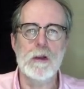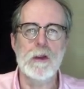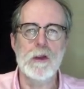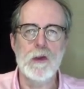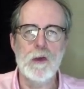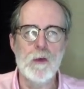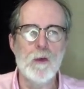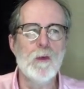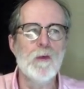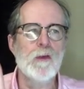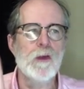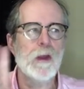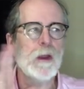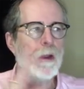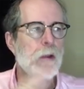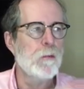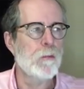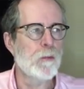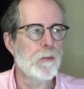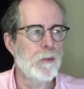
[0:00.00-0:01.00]

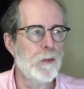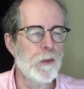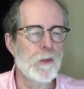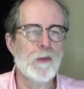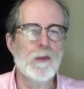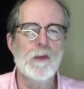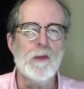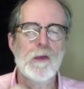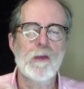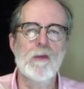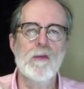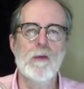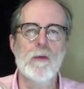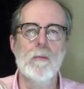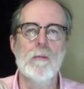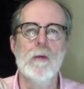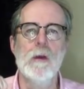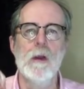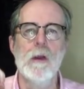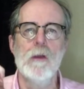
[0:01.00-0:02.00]
using this
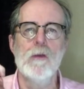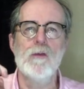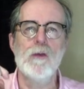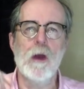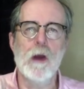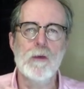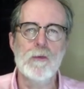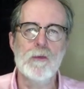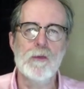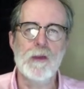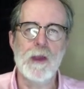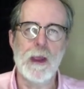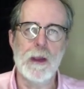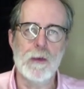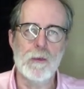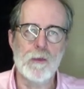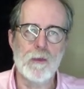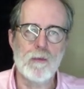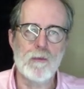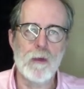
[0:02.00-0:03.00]
system to understand
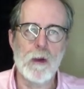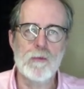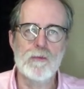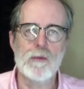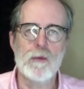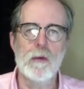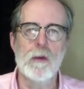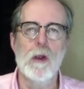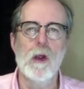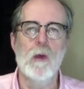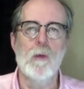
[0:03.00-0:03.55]
its structure.